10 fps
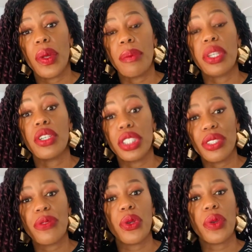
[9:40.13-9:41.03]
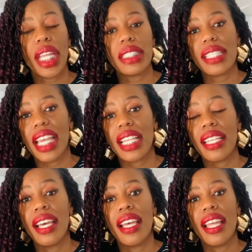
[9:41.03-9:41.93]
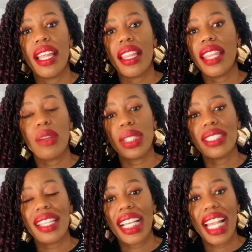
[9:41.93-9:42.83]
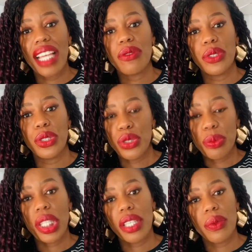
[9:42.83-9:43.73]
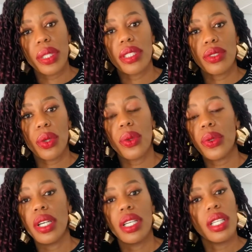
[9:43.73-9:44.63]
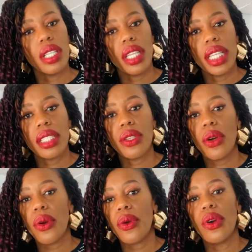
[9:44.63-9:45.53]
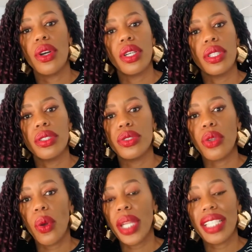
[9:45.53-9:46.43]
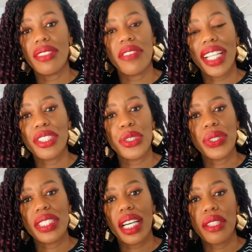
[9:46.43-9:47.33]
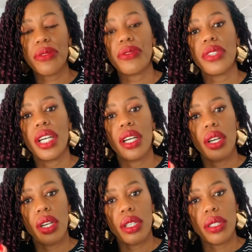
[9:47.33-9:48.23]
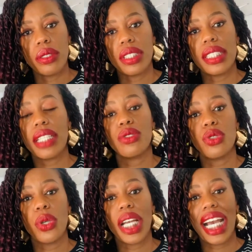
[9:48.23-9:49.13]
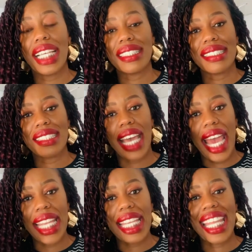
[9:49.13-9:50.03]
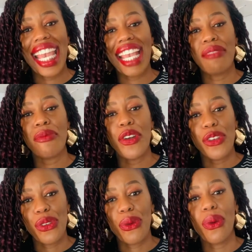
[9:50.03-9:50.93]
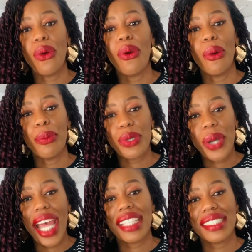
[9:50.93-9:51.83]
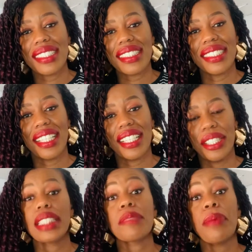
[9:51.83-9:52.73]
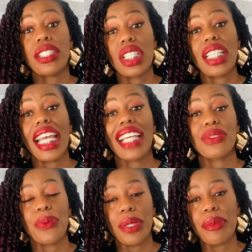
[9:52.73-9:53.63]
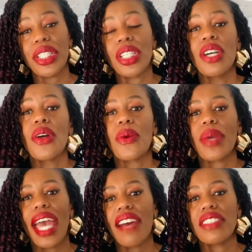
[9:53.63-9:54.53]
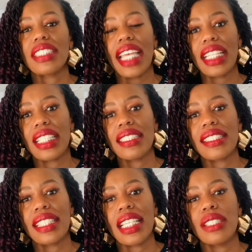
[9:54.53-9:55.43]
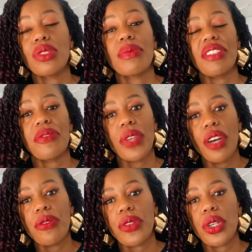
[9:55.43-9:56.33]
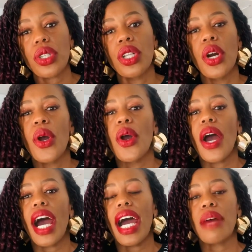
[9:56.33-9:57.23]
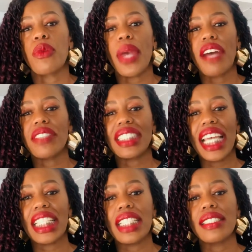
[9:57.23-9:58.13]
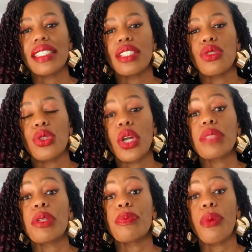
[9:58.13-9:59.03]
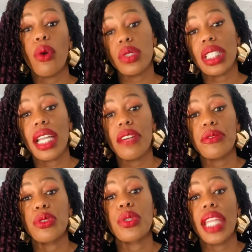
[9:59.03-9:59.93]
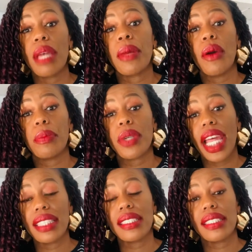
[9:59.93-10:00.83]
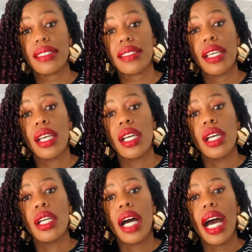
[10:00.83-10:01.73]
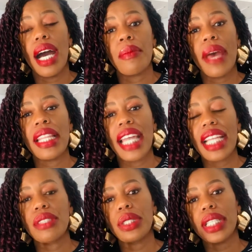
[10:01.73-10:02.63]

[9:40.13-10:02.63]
because of your rate, then that wasn't the client for you to begin with. So let it go. Don't undervalue yourself. Stick to your guns and name your price. Especially as women, we have a tendency to be fearful we have a tendency to not be bold enough to name our prices. And that could